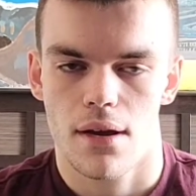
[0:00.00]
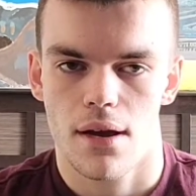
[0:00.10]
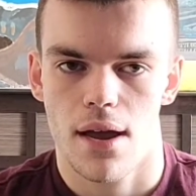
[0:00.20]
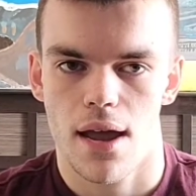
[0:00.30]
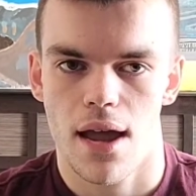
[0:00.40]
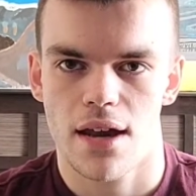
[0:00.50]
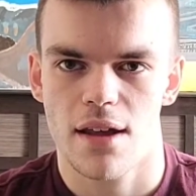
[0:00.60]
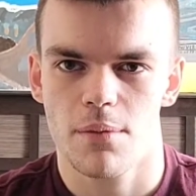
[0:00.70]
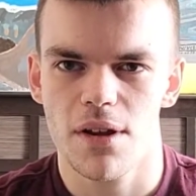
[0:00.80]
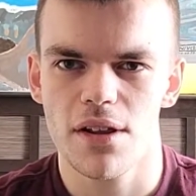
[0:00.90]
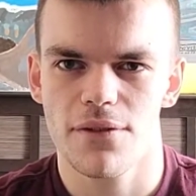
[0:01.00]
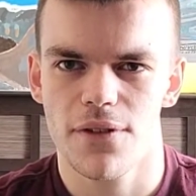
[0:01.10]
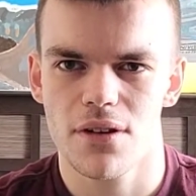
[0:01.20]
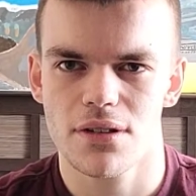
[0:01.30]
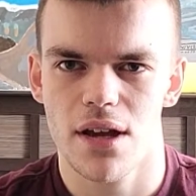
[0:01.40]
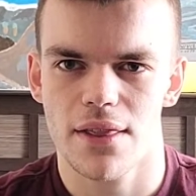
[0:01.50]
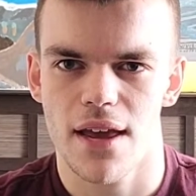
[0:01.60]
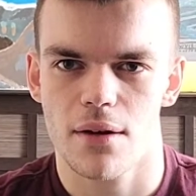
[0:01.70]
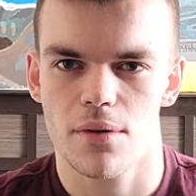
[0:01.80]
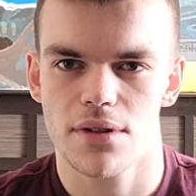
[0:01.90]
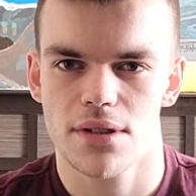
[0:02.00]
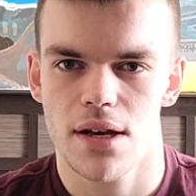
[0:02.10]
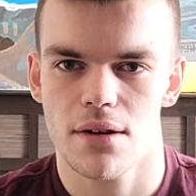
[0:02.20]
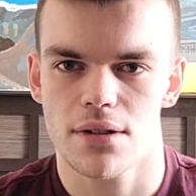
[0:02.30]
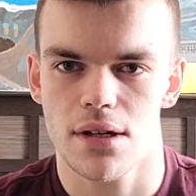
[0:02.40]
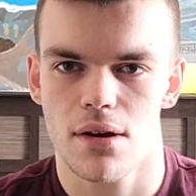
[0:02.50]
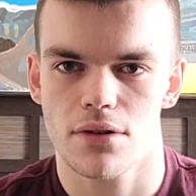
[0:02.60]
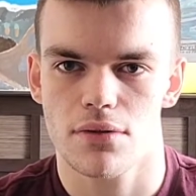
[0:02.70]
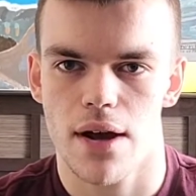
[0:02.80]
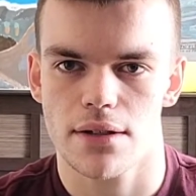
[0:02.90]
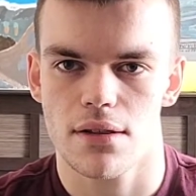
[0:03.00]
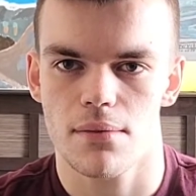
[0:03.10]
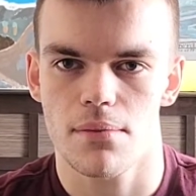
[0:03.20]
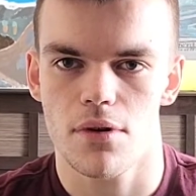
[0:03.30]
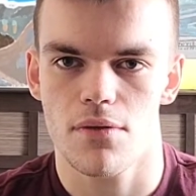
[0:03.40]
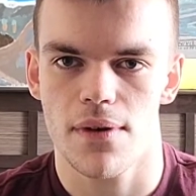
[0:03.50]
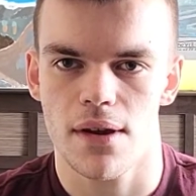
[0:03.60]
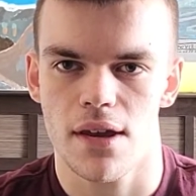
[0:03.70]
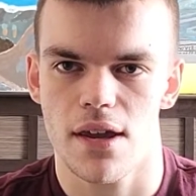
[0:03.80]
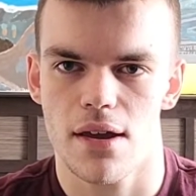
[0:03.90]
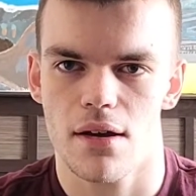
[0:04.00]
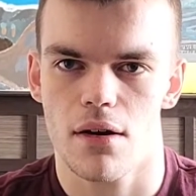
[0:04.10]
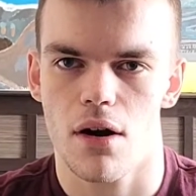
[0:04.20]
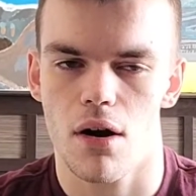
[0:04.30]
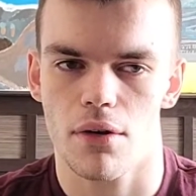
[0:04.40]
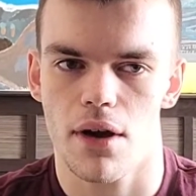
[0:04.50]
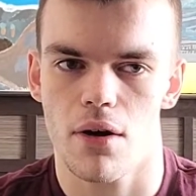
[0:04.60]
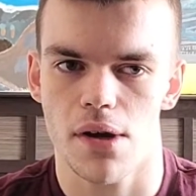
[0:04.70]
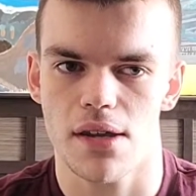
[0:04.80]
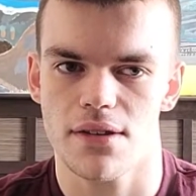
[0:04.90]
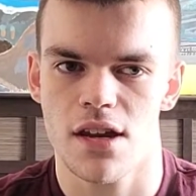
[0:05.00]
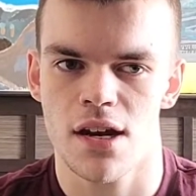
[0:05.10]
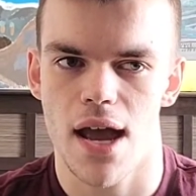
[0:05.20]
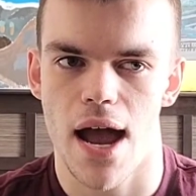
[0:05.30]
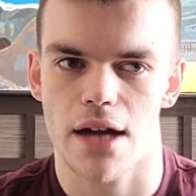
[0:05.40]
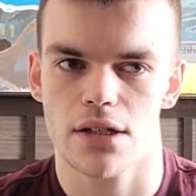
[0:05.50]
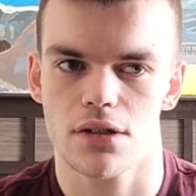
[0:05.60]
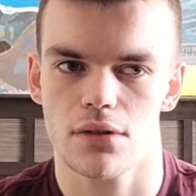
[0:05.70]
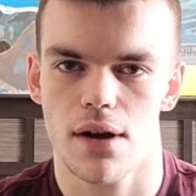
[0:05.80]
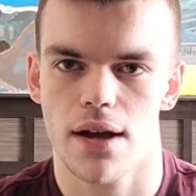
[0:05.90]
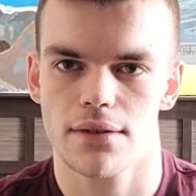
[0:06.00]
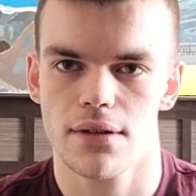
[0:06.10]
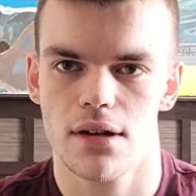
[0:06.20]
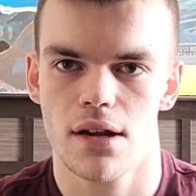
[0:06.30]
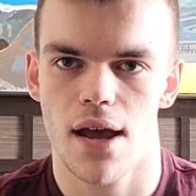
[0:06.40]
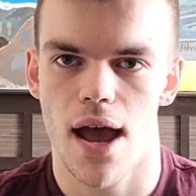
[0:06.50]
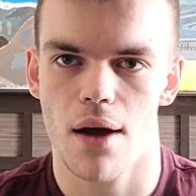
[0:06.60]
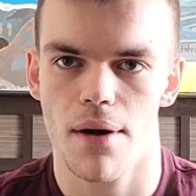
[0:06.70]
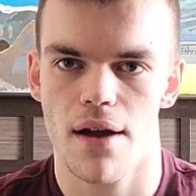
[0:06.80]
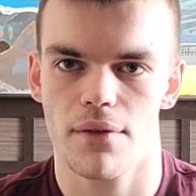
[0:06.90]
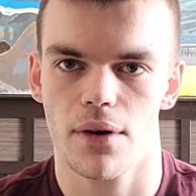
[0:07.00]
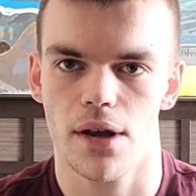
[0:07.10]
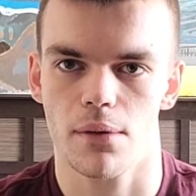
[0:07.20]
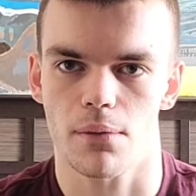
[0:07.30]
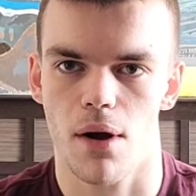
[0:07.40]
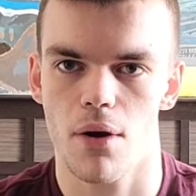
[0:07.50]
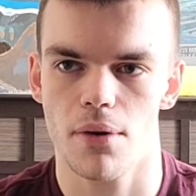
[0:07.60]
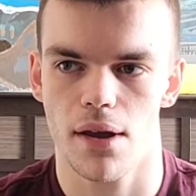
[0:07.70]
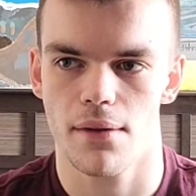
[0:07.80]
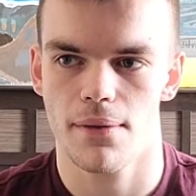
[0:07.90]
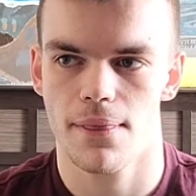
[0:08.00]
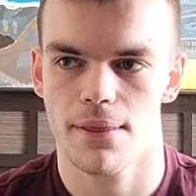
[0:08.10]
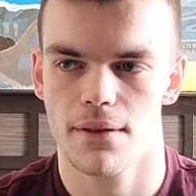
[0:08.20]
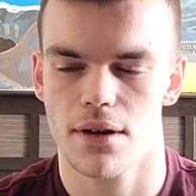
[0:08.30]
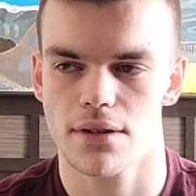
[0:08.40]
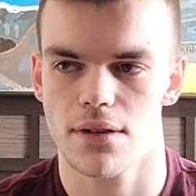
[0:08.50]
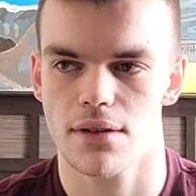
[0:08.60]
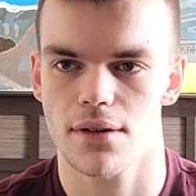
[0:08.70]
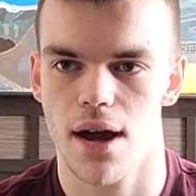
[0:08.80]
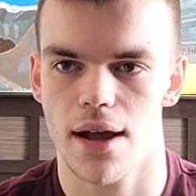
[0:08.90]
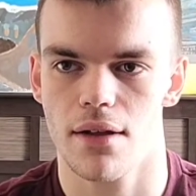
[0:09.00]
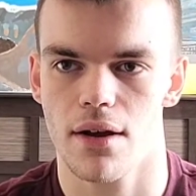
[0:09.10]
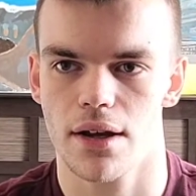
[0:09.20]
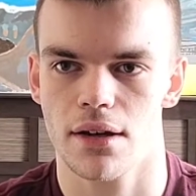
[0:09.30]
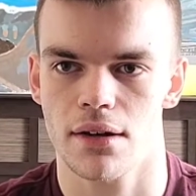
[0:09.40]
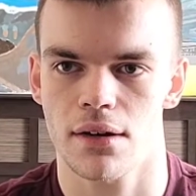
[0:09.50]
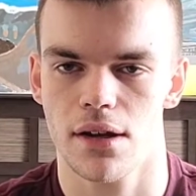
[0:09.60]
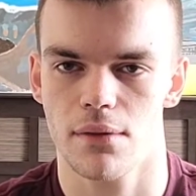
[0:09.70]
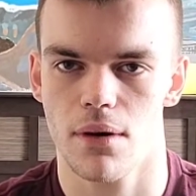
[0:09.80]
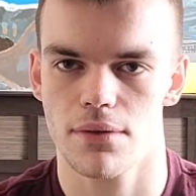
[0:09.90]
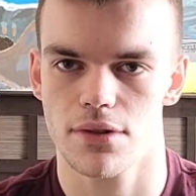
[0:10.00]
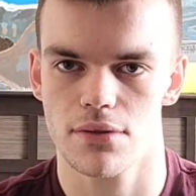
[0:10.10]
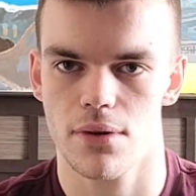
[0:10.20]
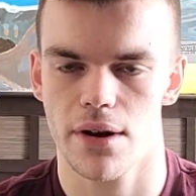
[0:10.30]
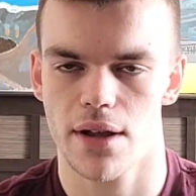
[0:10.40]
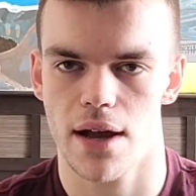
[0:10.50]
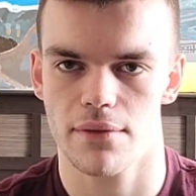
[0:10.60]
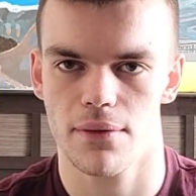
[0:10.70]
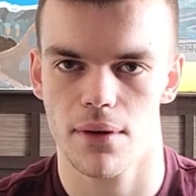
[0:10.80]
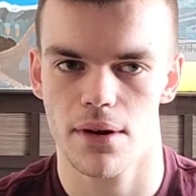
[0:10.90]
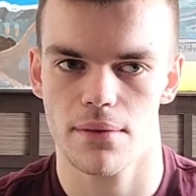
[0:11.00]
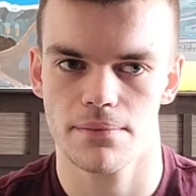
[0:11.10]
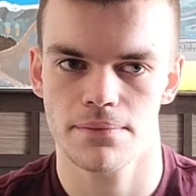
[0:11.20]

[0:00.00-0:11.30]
And it really feels like that Quentin Tarantino directed the movie, although he didn't actually direct it. However, he wrote it because of the dialogue and he wrote the storyline for it.